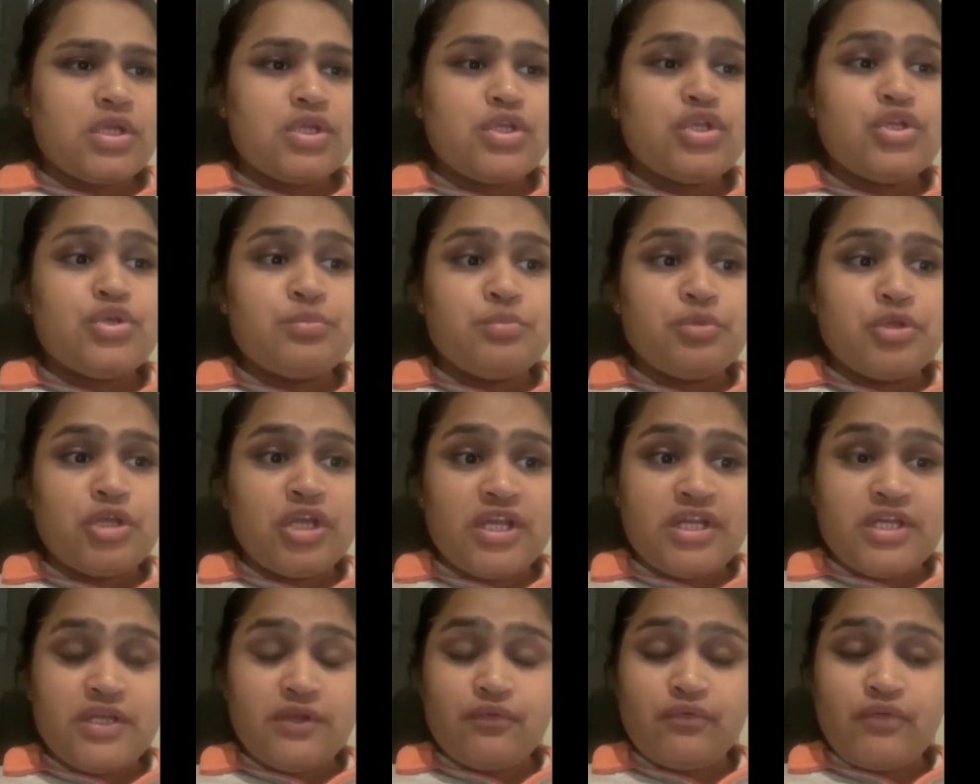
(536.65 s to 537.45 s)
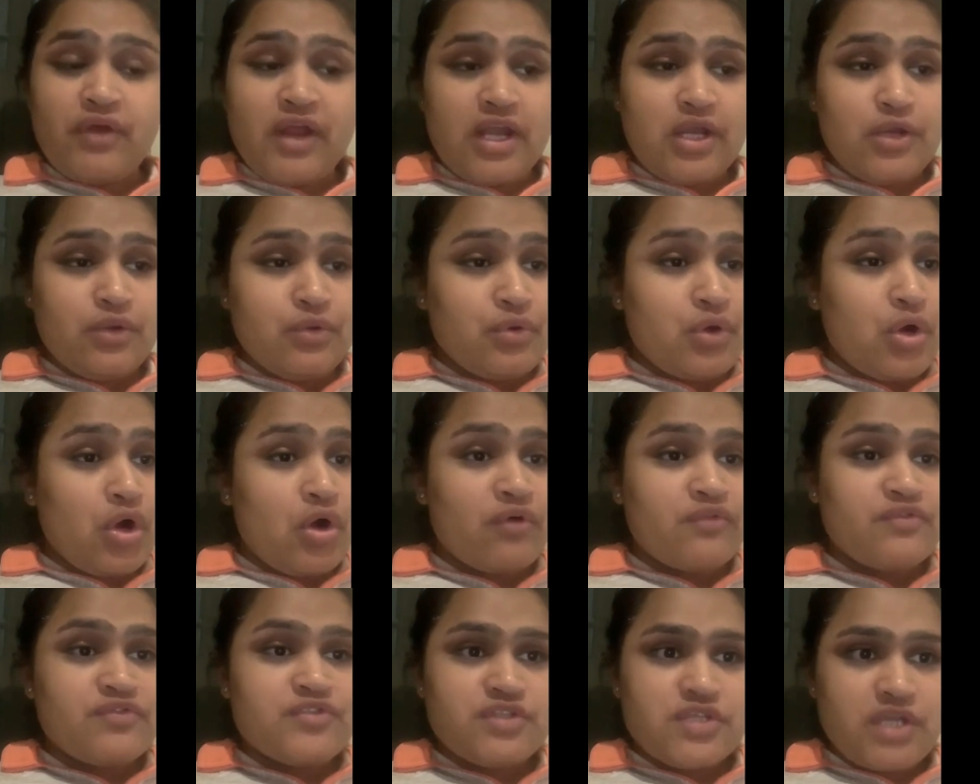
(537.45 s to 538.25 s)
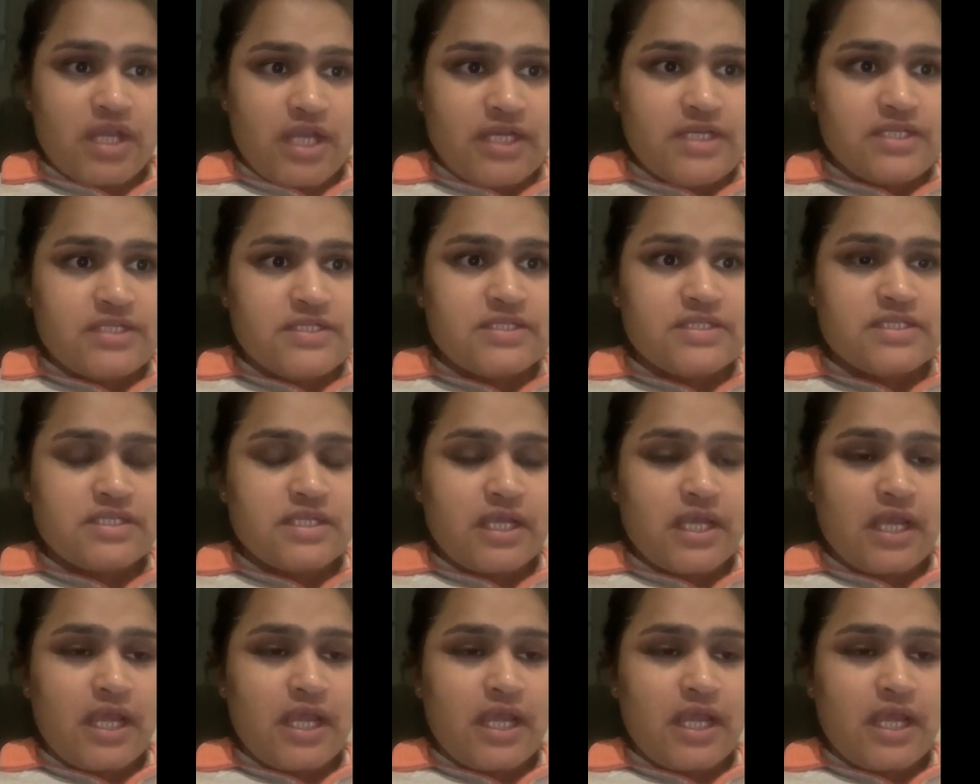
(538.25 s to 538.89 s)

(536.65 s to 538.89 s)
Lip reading: cumulative value of shares,